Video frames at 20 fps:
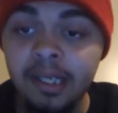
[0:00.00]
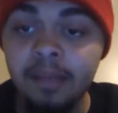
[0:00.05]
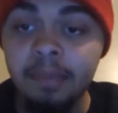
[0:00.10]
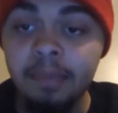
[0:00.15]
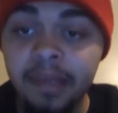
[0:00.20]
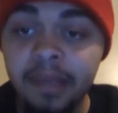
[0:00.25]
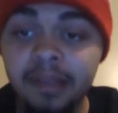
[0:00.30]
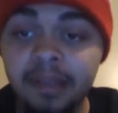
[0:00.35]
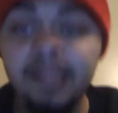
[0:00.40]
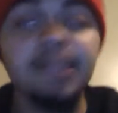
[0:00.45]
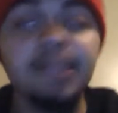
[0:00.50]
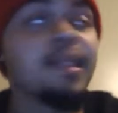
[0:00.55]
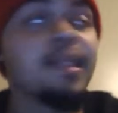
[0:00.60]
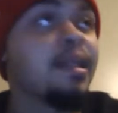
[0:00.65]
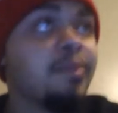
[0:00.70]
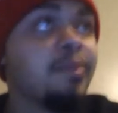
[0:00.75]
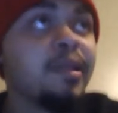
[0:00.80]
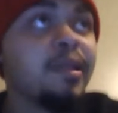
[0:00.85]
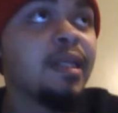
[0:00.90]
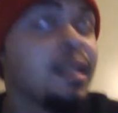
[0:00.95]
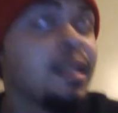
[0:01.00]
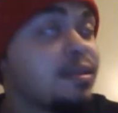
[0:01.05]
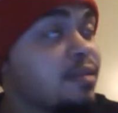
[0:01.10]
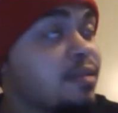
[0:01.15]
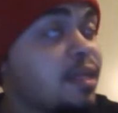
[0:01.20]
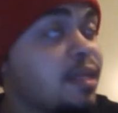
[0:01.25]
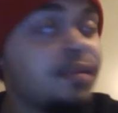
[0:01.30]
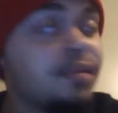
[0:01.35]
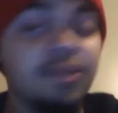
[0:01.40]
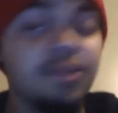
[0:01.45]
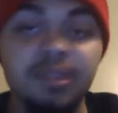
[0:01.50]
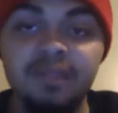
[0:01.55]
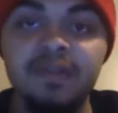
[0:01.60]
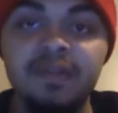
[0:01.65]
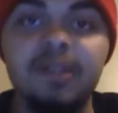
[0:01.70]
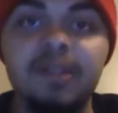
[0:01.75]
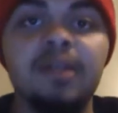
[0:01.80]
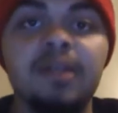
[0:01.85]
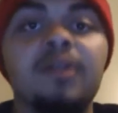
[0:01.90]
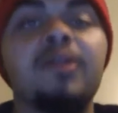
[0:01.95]
that beat like that, man. That's that was just
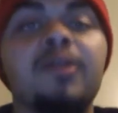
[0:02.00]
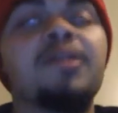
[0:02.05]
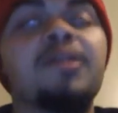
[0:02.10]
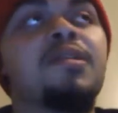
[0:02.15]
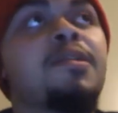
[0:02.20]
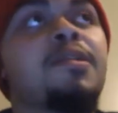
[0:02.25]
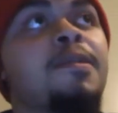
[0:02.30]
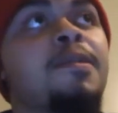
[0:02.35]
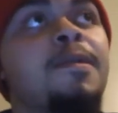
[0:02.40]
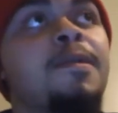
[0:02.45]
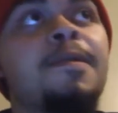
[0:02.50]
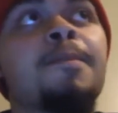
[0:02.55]
fucking crazy.